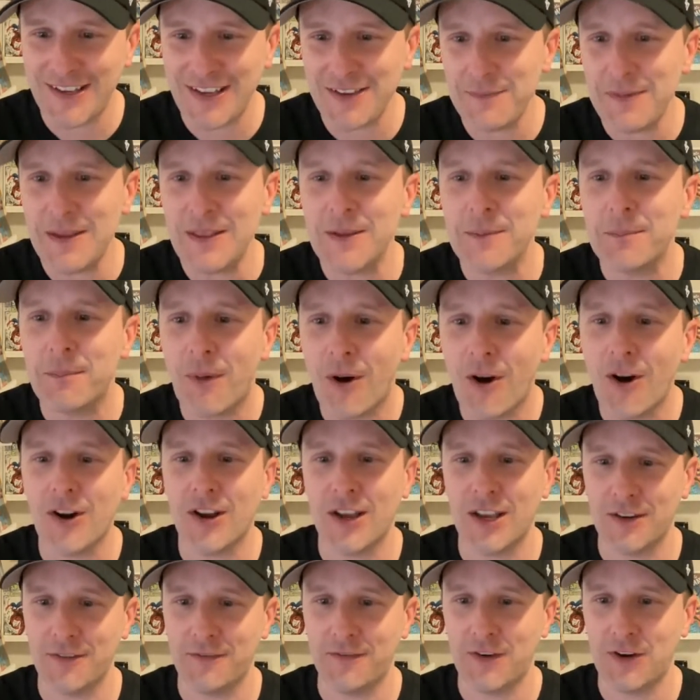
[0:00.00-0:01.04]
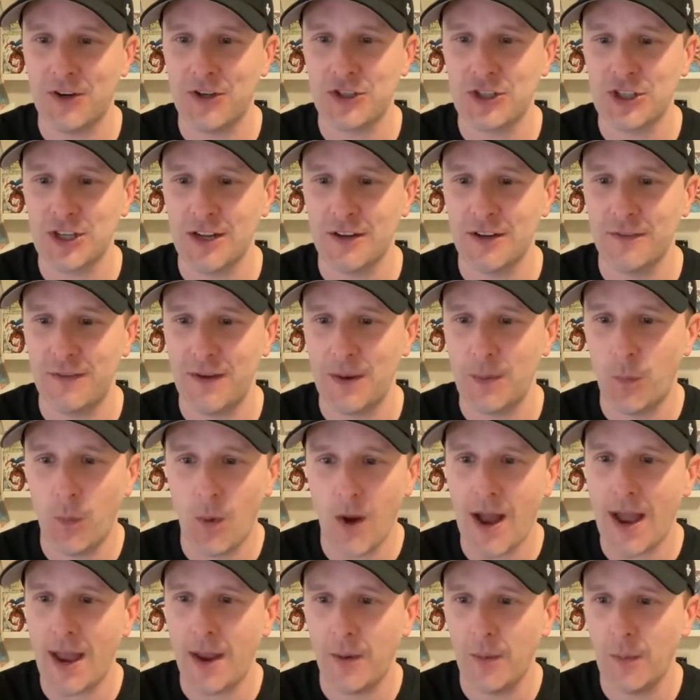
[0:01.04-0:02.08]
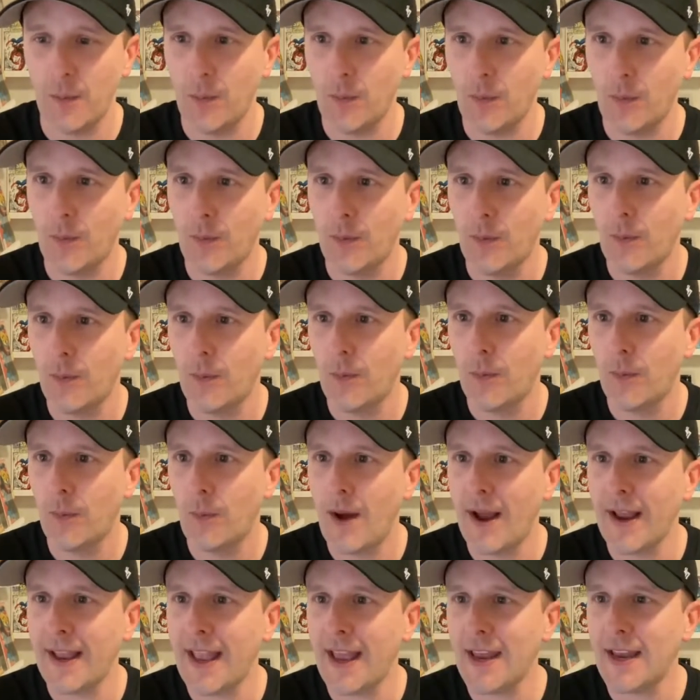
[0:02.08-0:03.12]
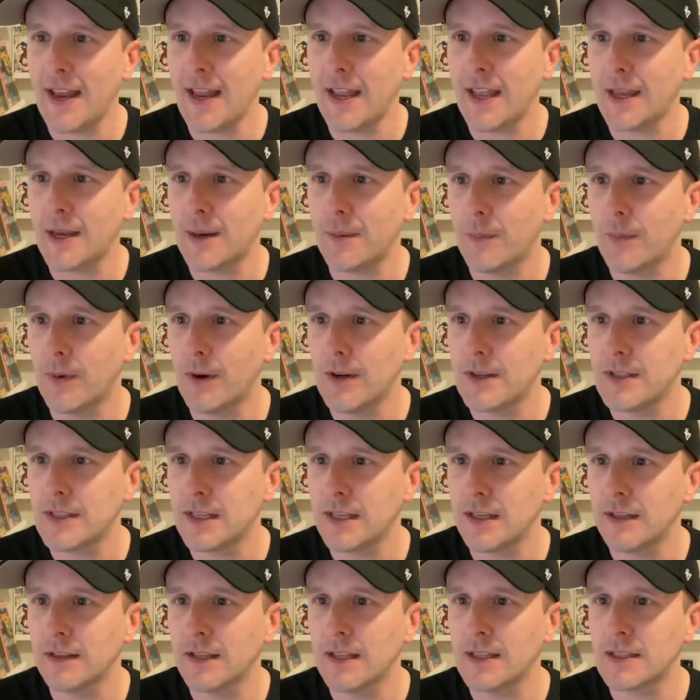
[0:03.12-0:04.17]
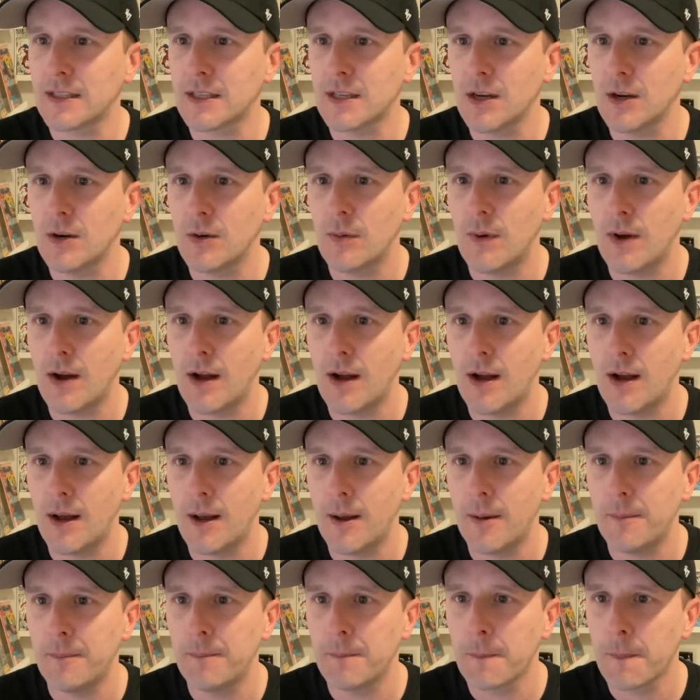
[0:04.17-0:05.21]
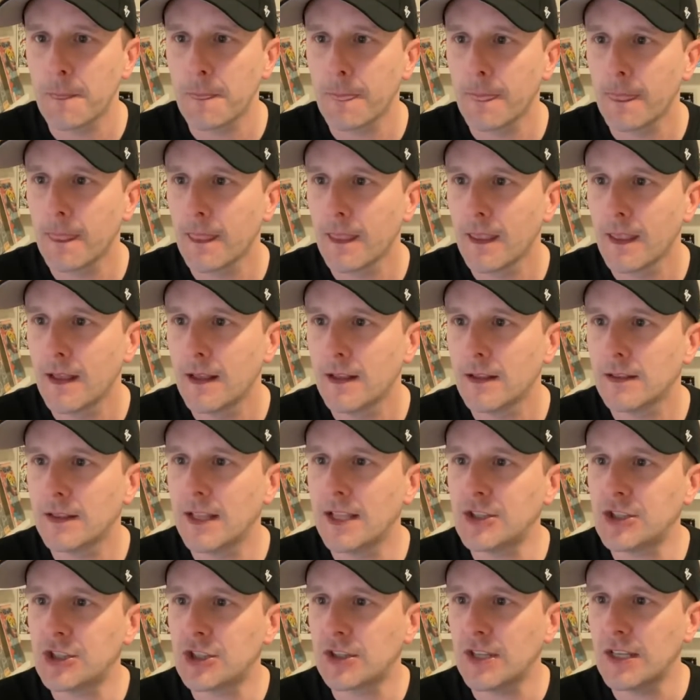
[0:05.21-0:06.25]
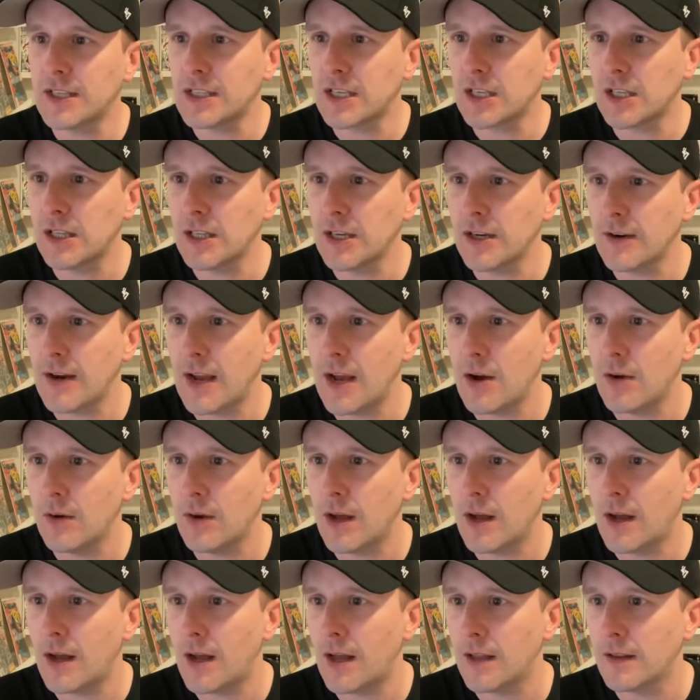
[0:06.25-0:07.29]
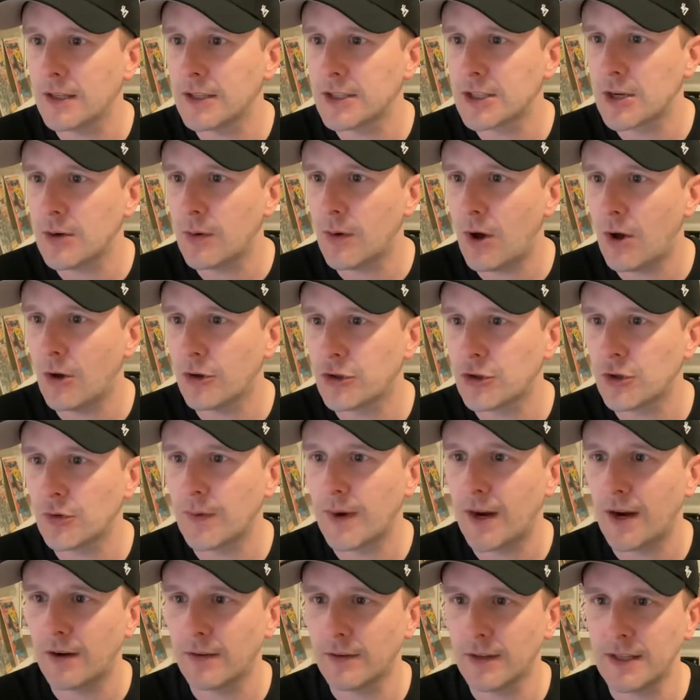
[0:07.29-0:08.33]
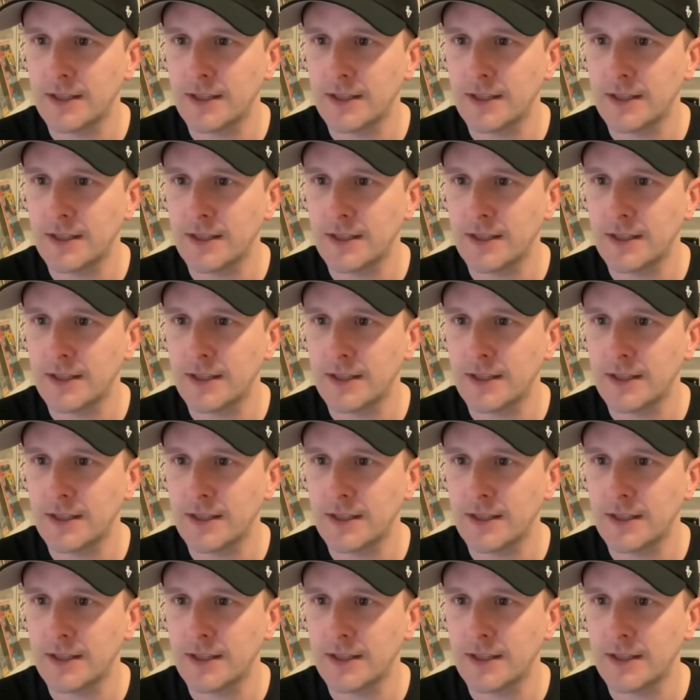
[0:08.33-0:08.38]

Give me the market version of him. Why? Why can't I get him? Where is he? Let's go. Um, let's let's clear out. Uh, let's go ultra rare.